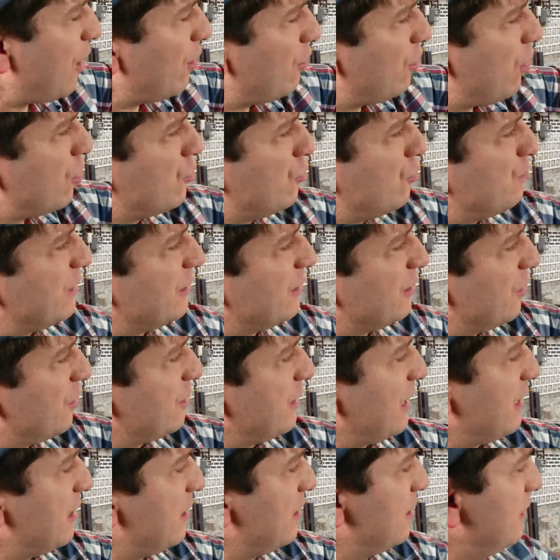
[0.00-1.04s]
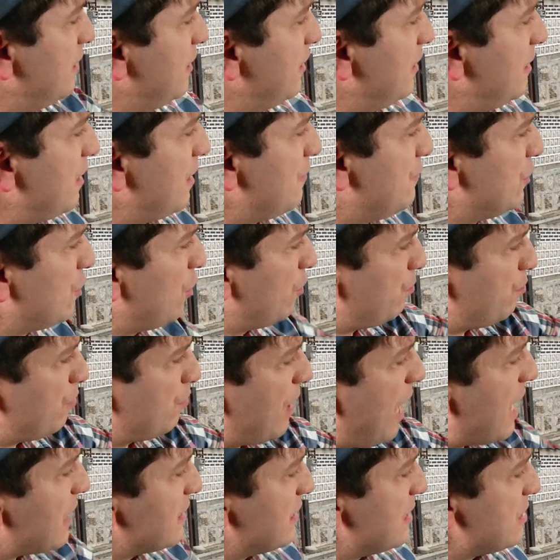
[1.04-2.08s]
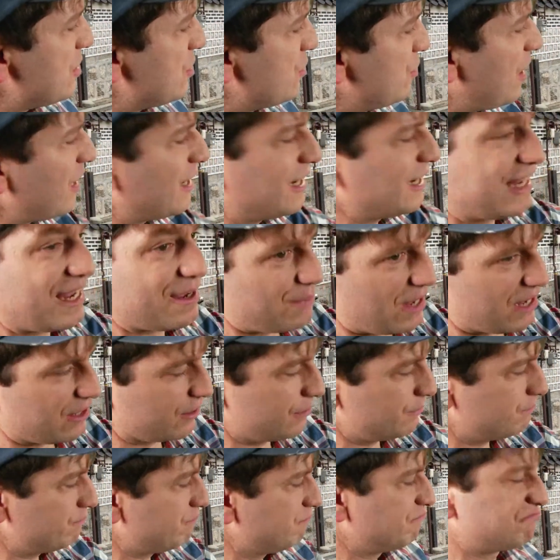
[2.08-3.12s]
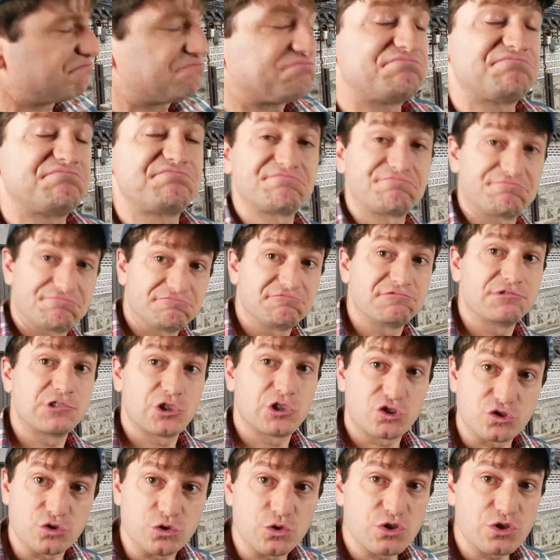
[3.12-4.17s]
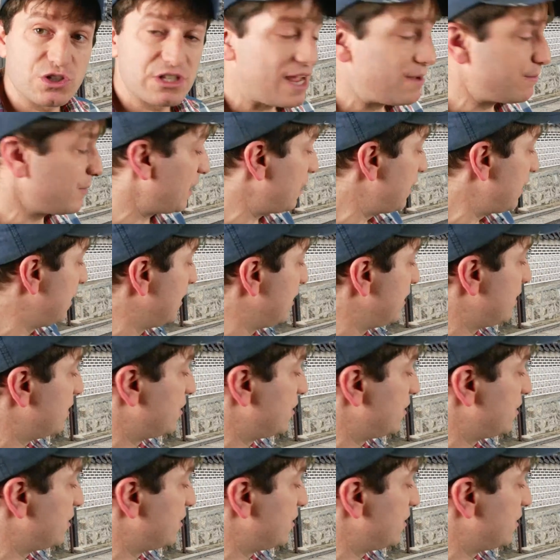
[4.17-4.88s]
how long you've been learning, if you don't practice, you're not going to get better. It's a true statement.